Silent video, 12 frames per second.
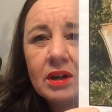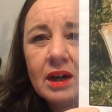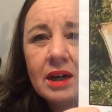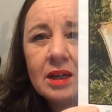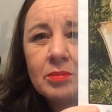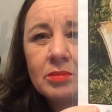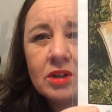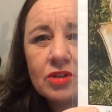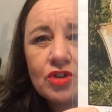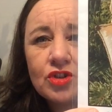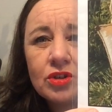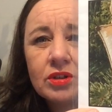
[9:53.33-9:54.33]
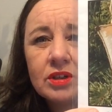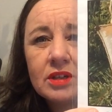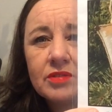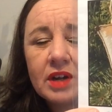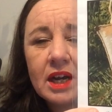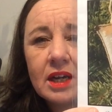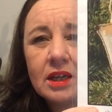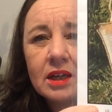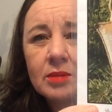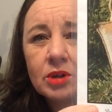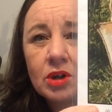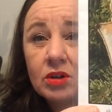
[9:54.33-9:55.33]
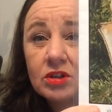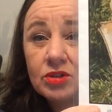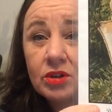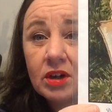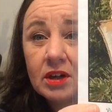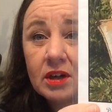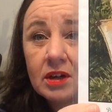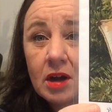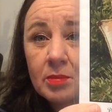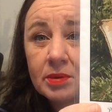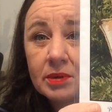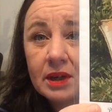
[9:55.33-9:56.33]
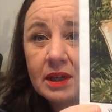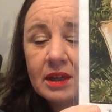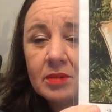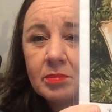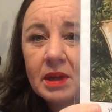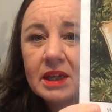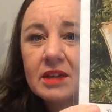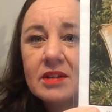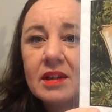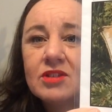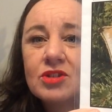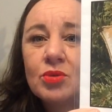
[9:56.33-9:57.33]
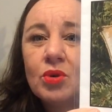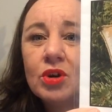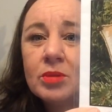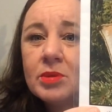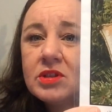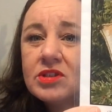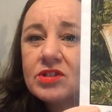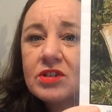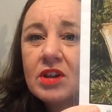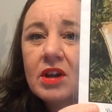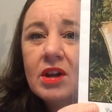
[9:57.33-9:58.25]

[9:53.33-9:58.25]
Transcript: I'm not sure if I am going to cut it up and make it into ornaments